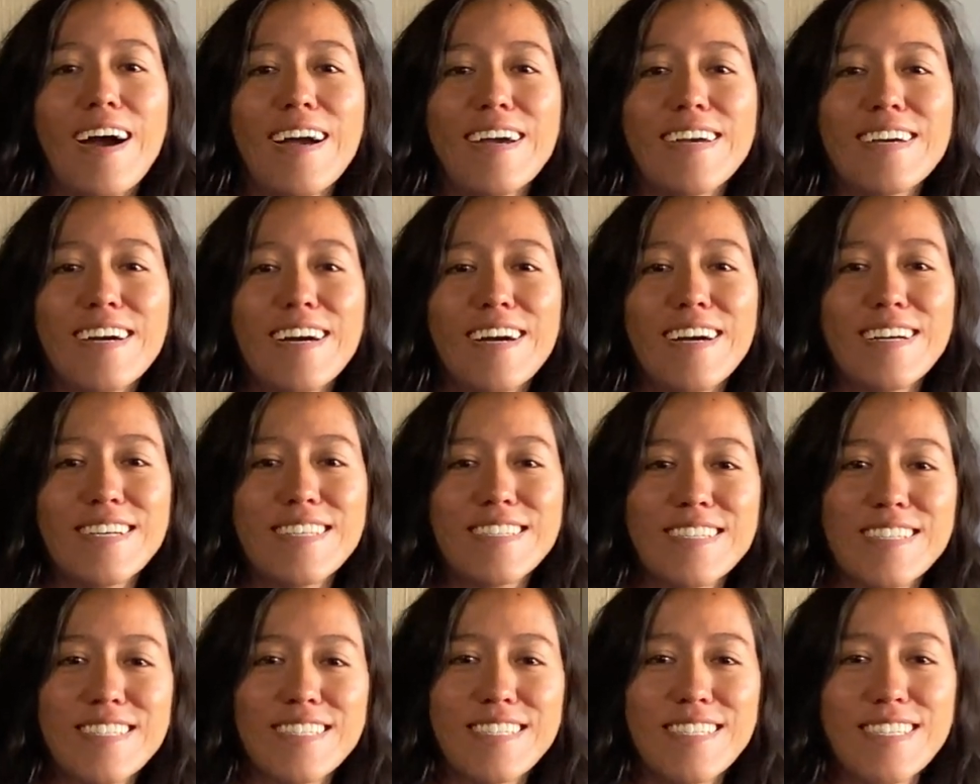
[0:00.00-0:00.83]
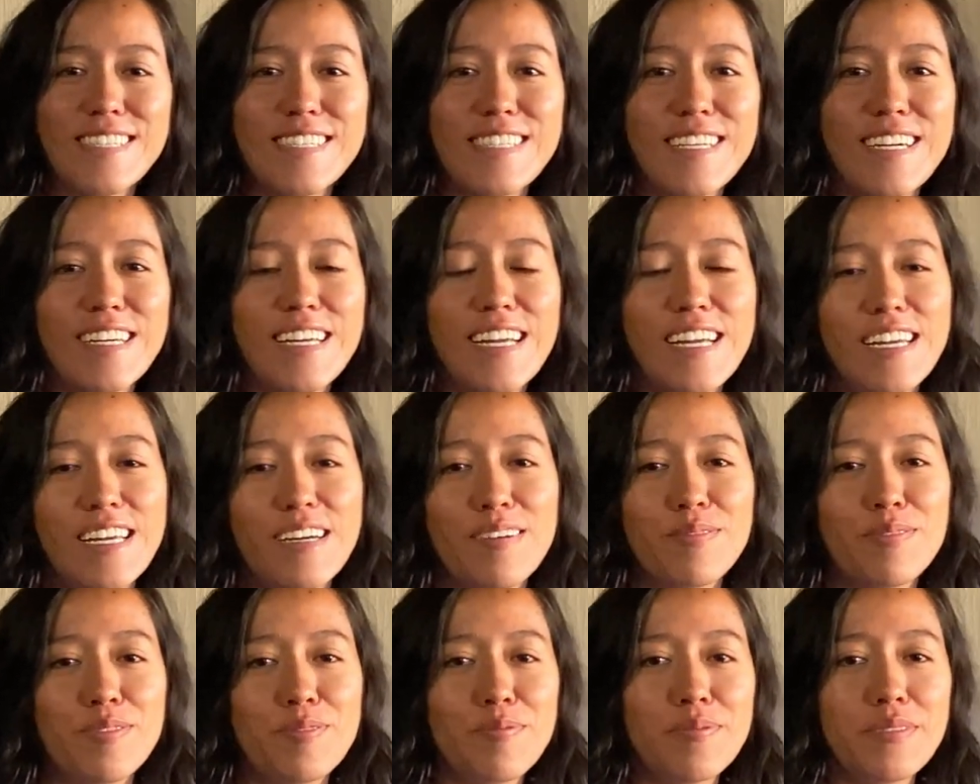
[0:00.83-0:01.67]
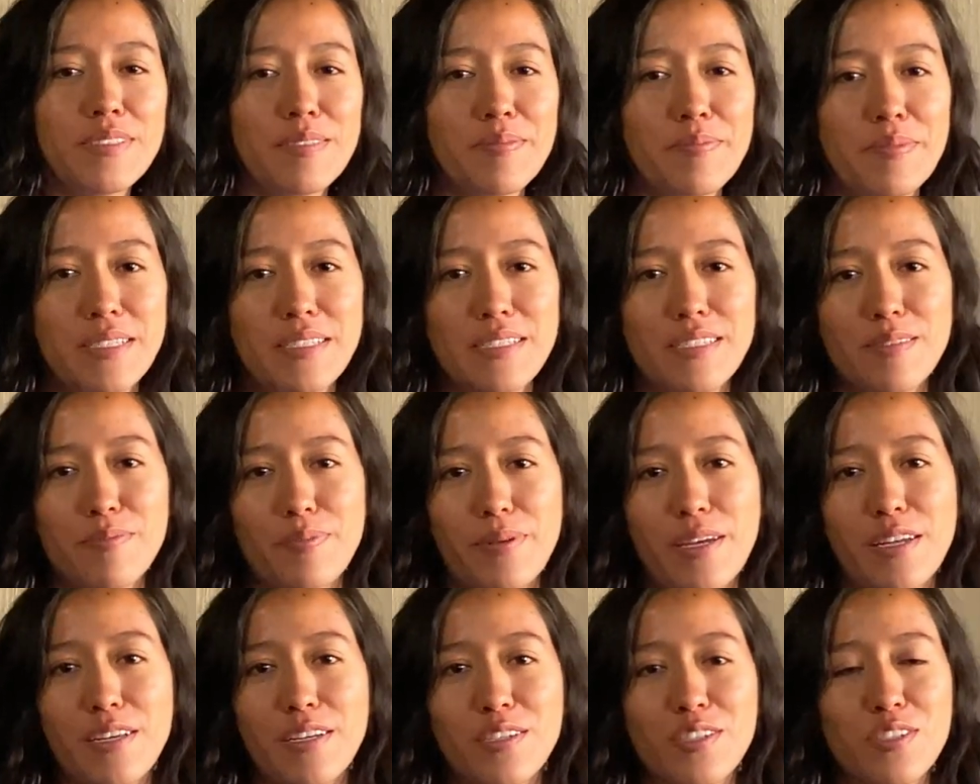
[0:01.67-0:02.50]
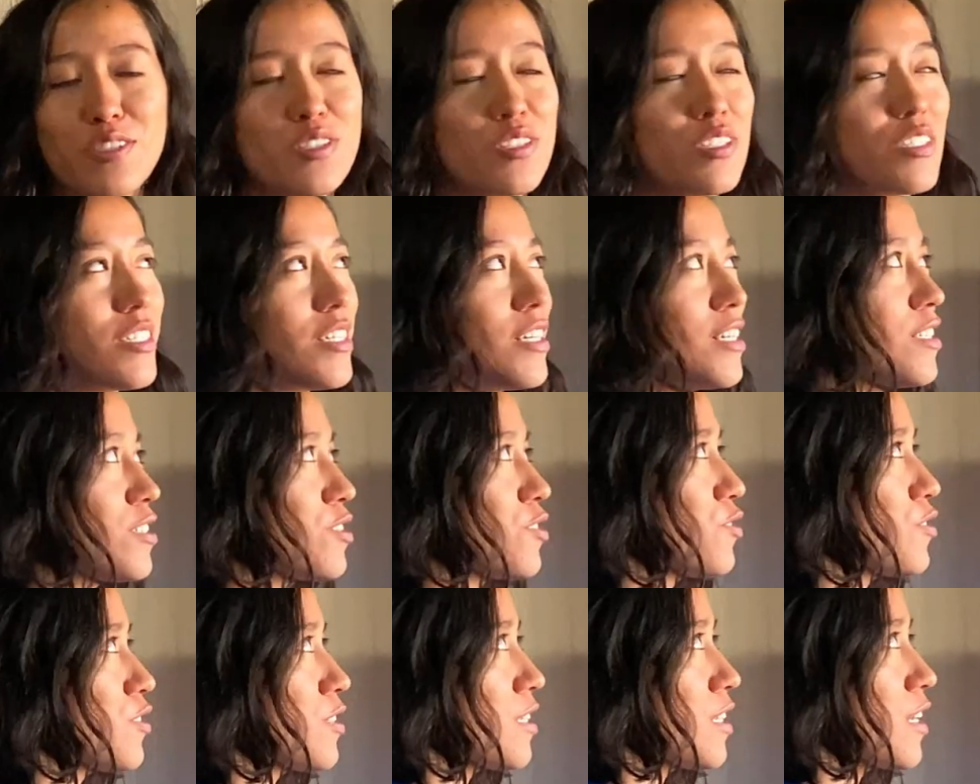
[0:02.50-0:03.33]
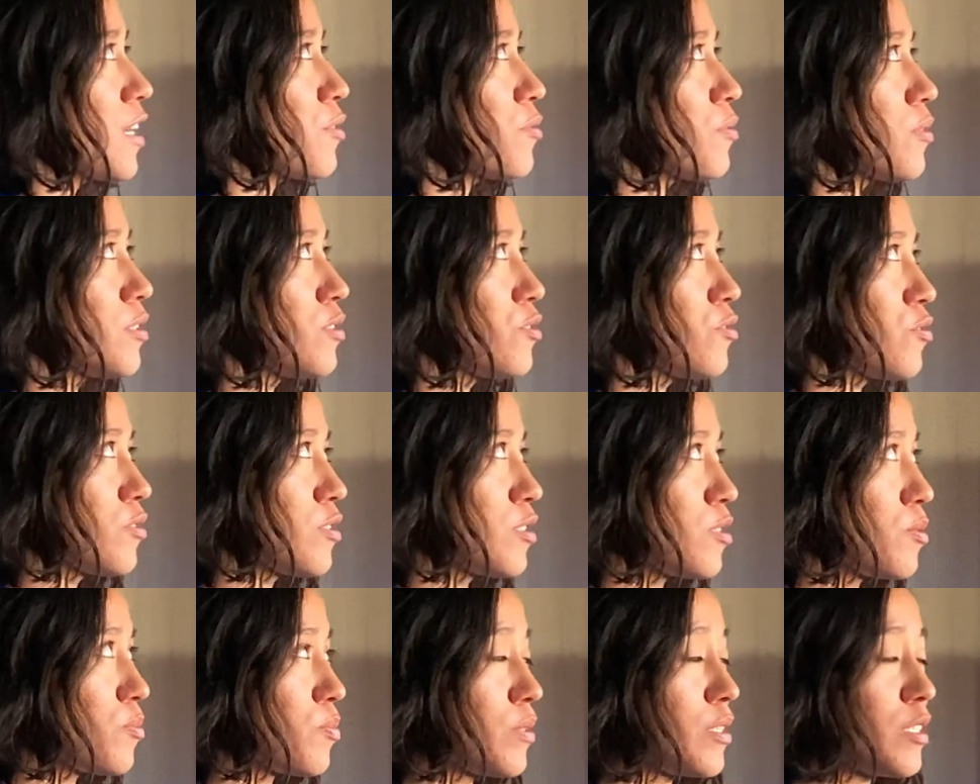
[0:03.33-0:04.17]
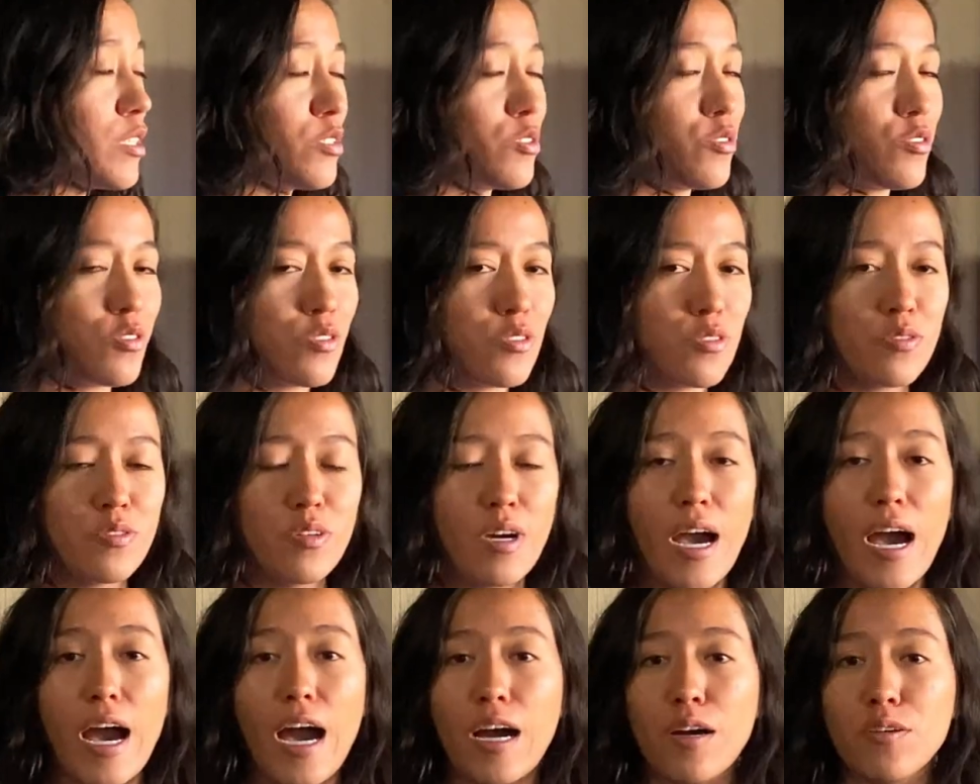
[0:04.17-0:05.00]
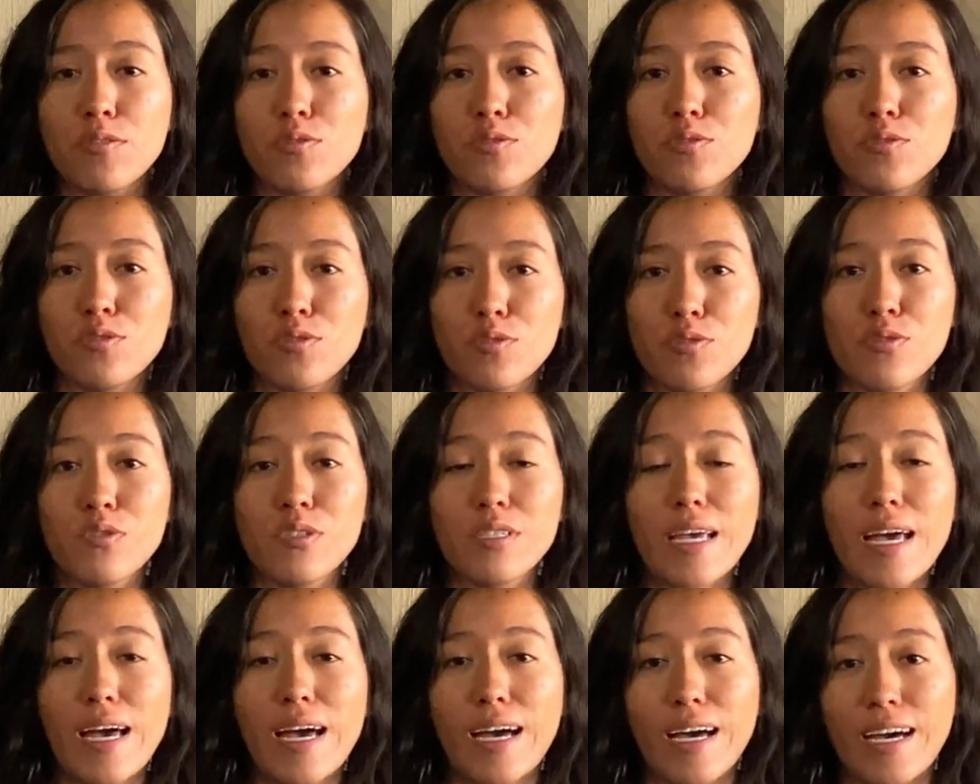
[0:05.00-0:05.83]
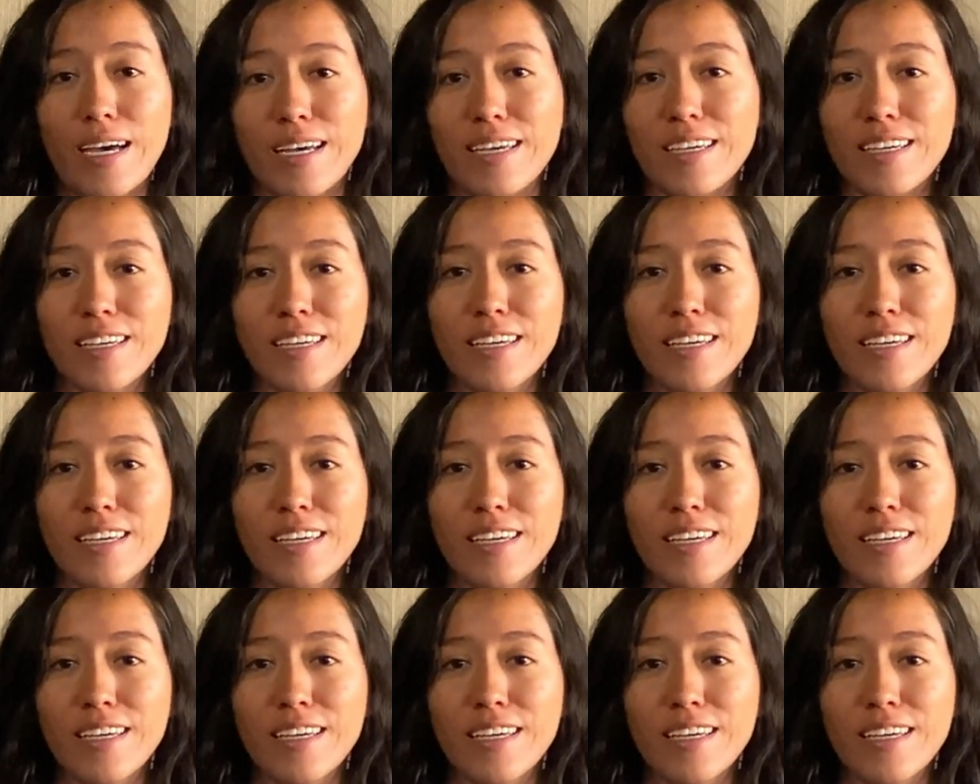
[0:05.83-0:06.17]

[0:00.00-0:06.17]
guys, this is Daniela from Tell Me in Spanish, and today I want to explain to you how to use I.